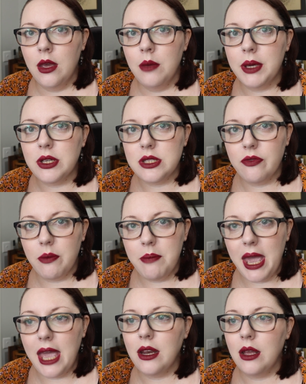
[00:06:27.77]
Because if a
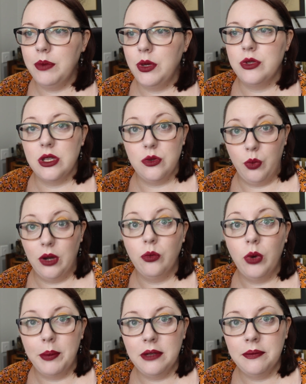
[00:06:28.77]
man abuses one
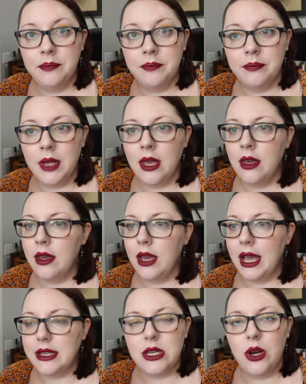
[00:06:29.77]
woman,
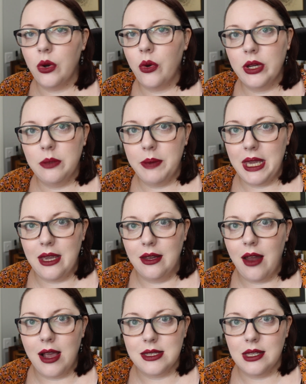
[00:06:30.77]
it's not going to be an
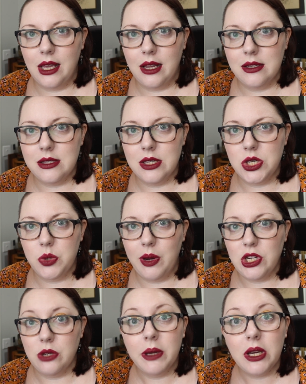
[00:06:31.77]
isolated
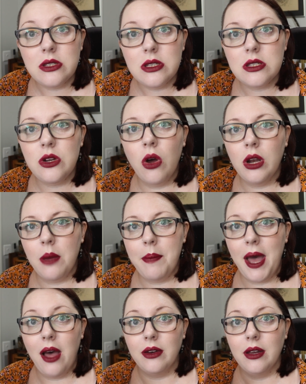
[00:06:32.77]
situation, because it's not
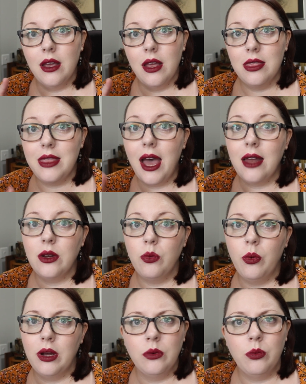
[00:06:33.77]
about that
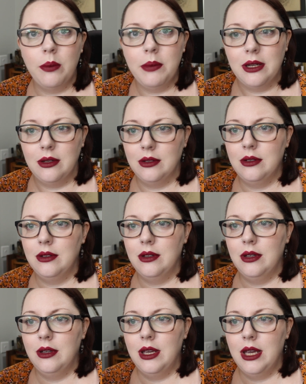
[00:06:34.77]
one woman.
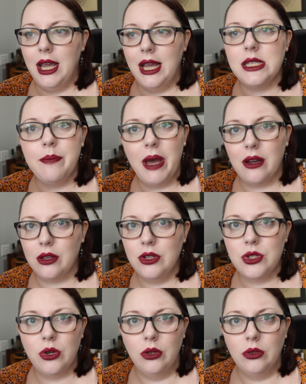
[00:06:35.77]
It's about
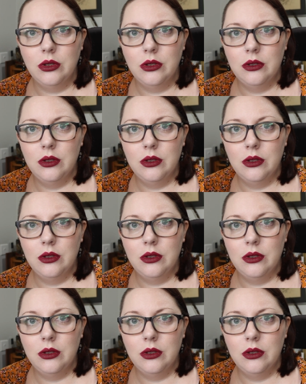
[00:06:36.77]
control.